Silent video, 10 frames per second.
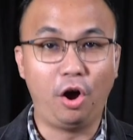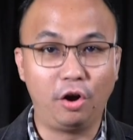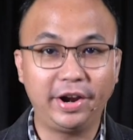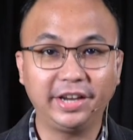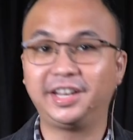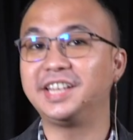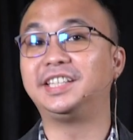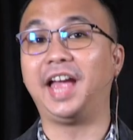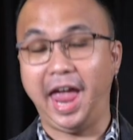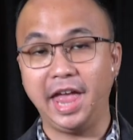All right, that's
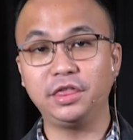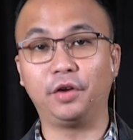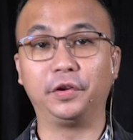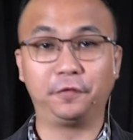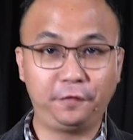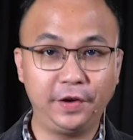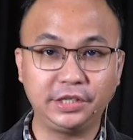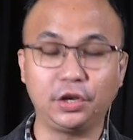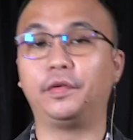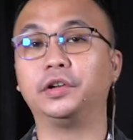the end of the
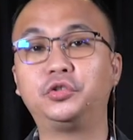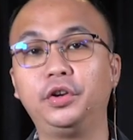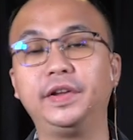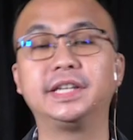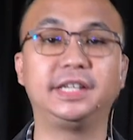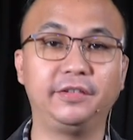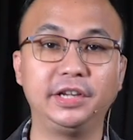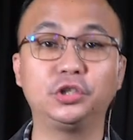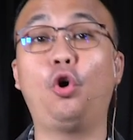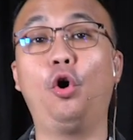first of our 3-week
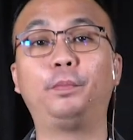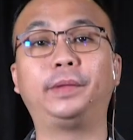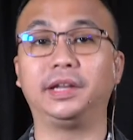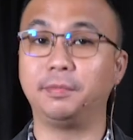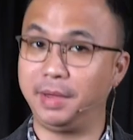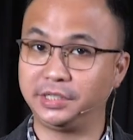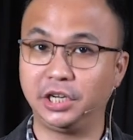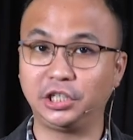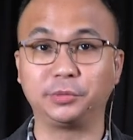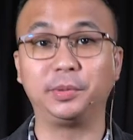series. Hope that the
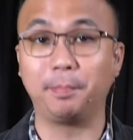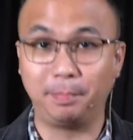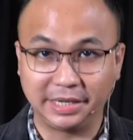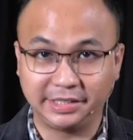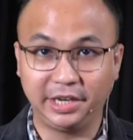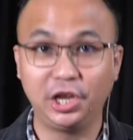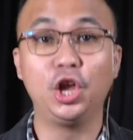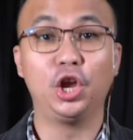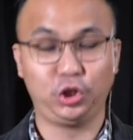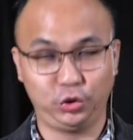message has been a blessing
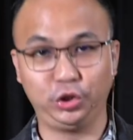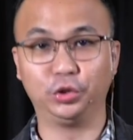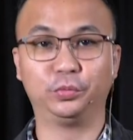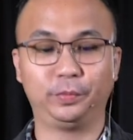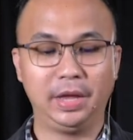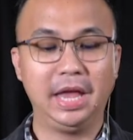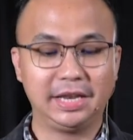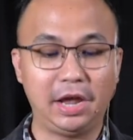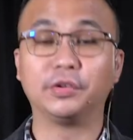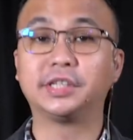to you.
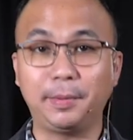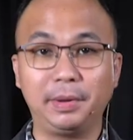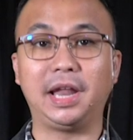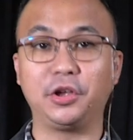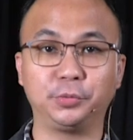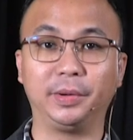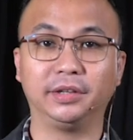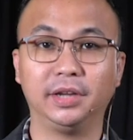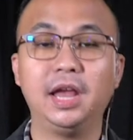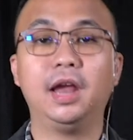Now, some
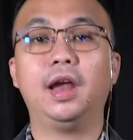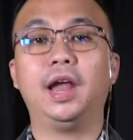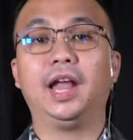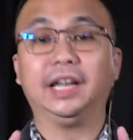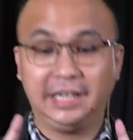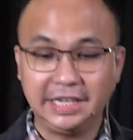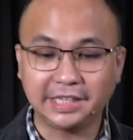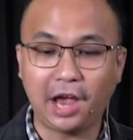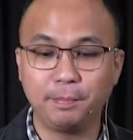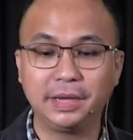announcement. This
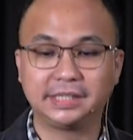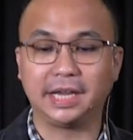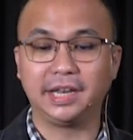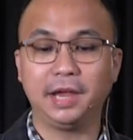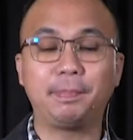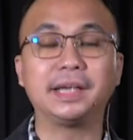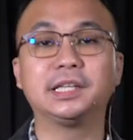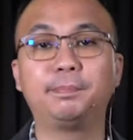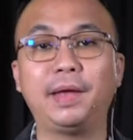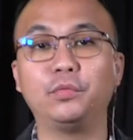coming Sunday,
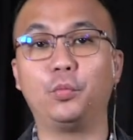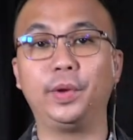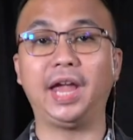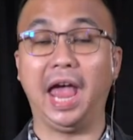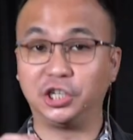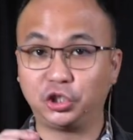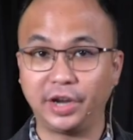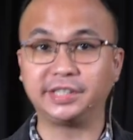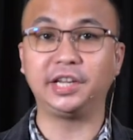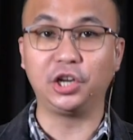Pastor Ben will be
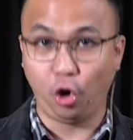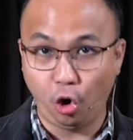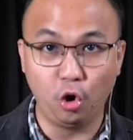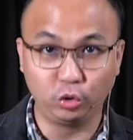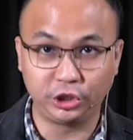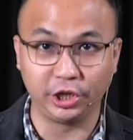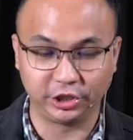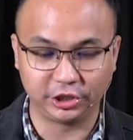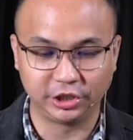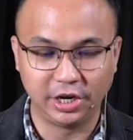addressing the whole
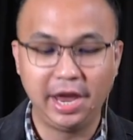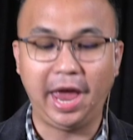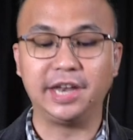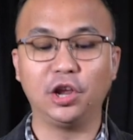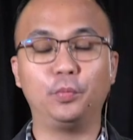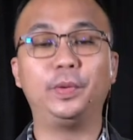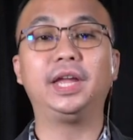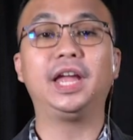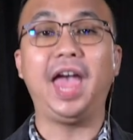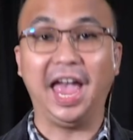church and there will
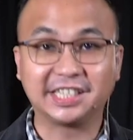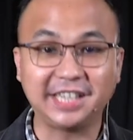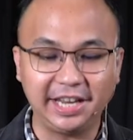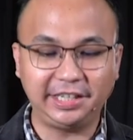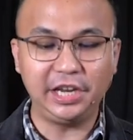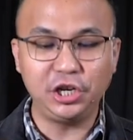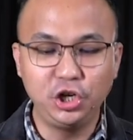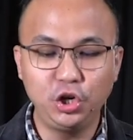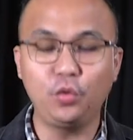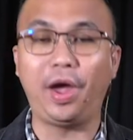be
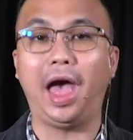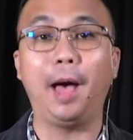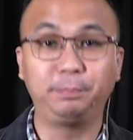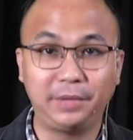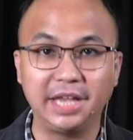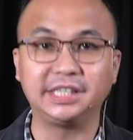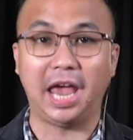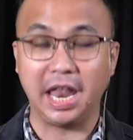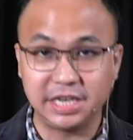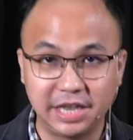exciting new updates
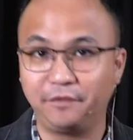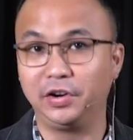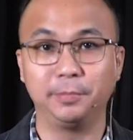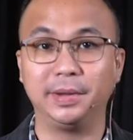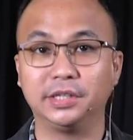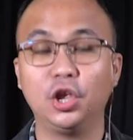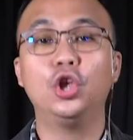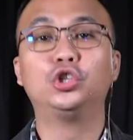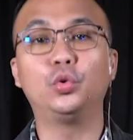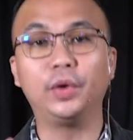and developments.
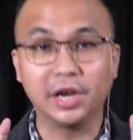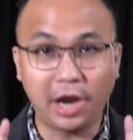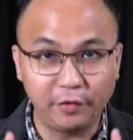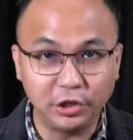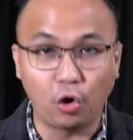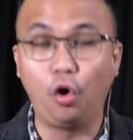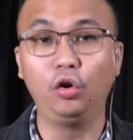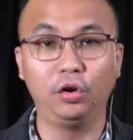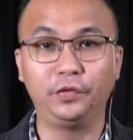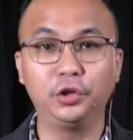So we encourage
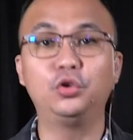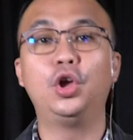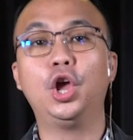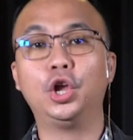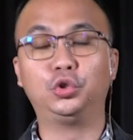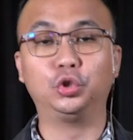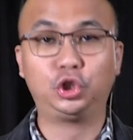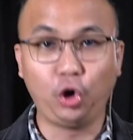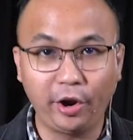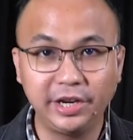all of you to
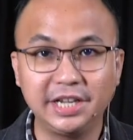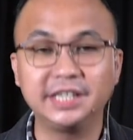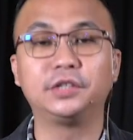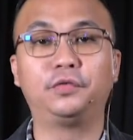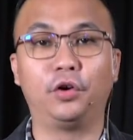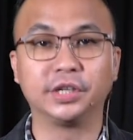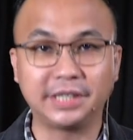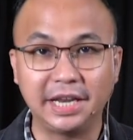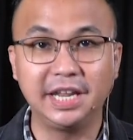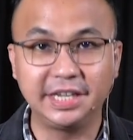join us for
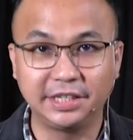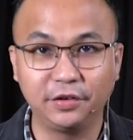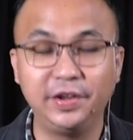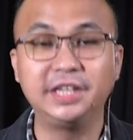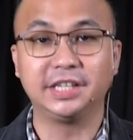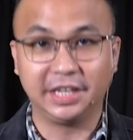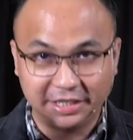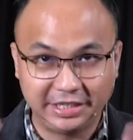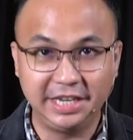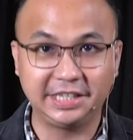Sunday service
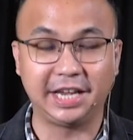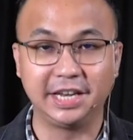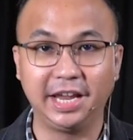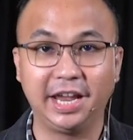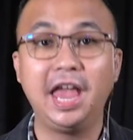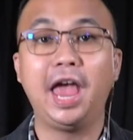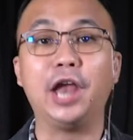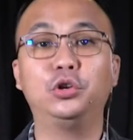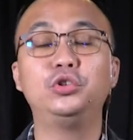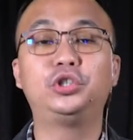this Sunday.
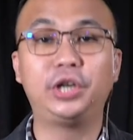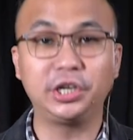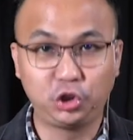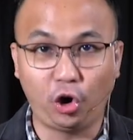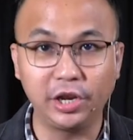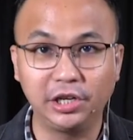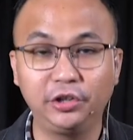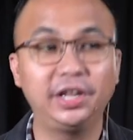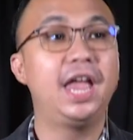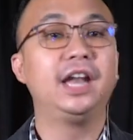And don't just join
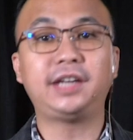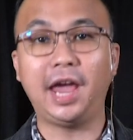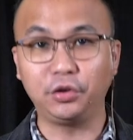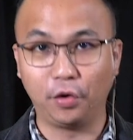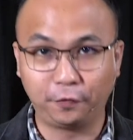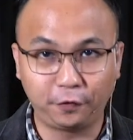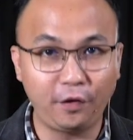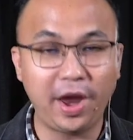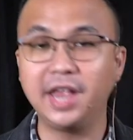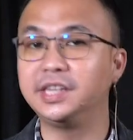alone, tag your
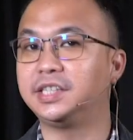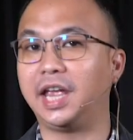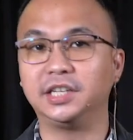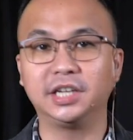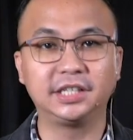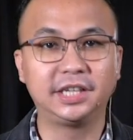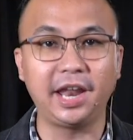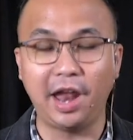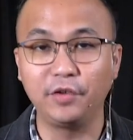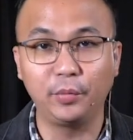friends and just
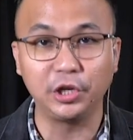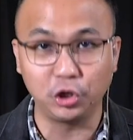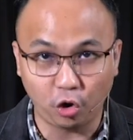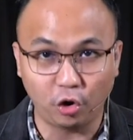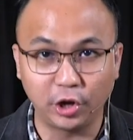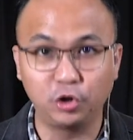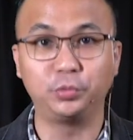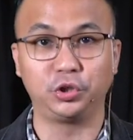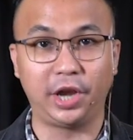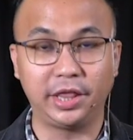get everyone in your connect
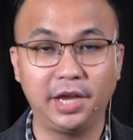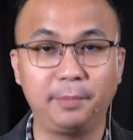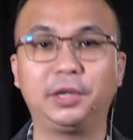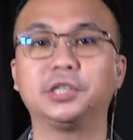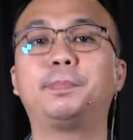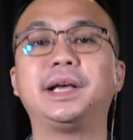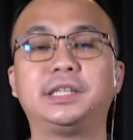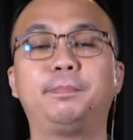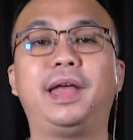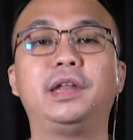group together, because
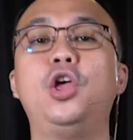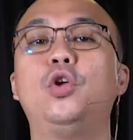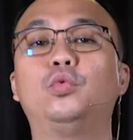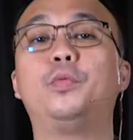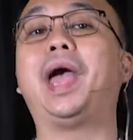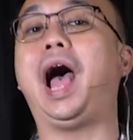Pastor Ben will be